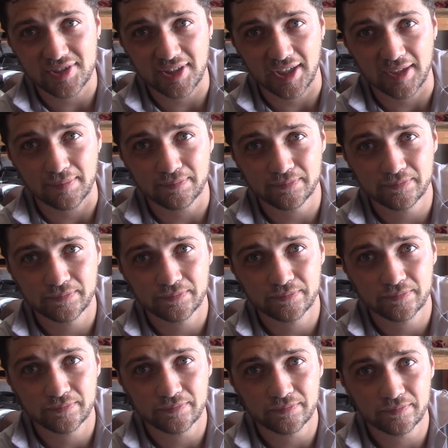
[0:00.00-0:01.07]
stud.
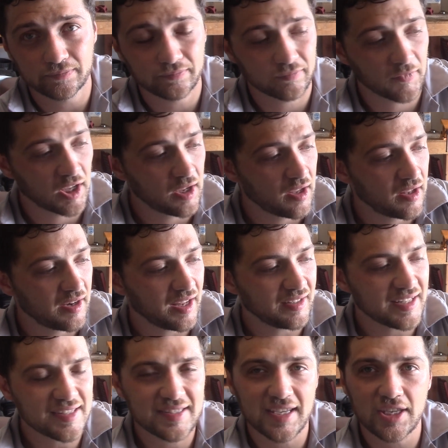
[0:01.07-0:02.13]

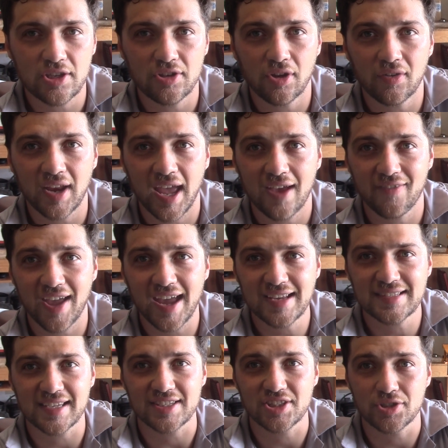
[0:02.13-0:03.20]
Now let's say you don't have
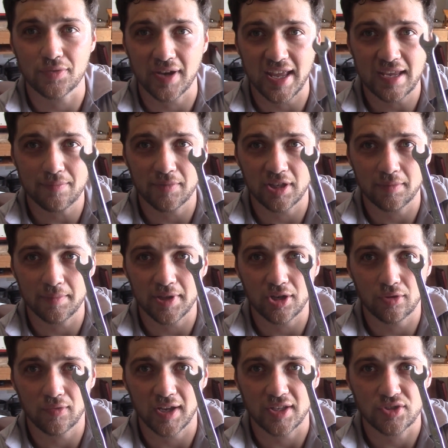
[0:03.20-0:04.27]
access to an 8
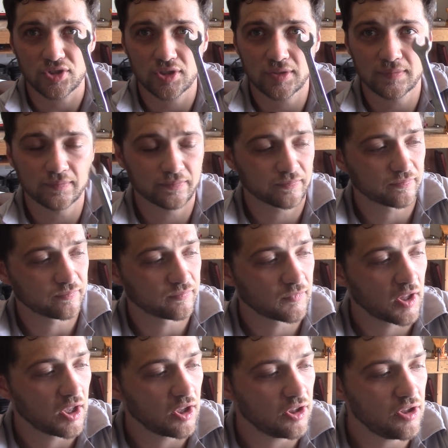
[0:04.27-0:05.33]
millimeter wrench.
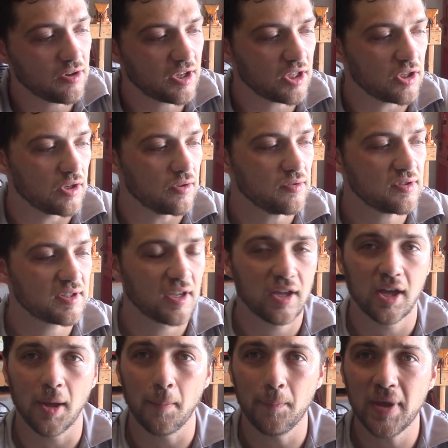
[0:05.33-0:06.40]
You can use
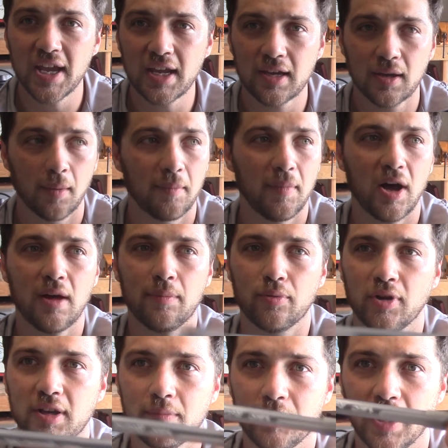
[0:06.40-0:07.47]
a Bic
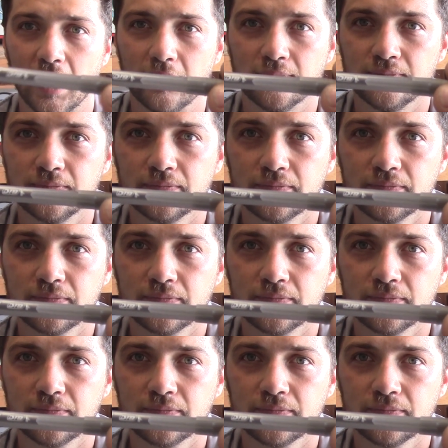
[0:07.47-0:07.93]
ballpoint pen.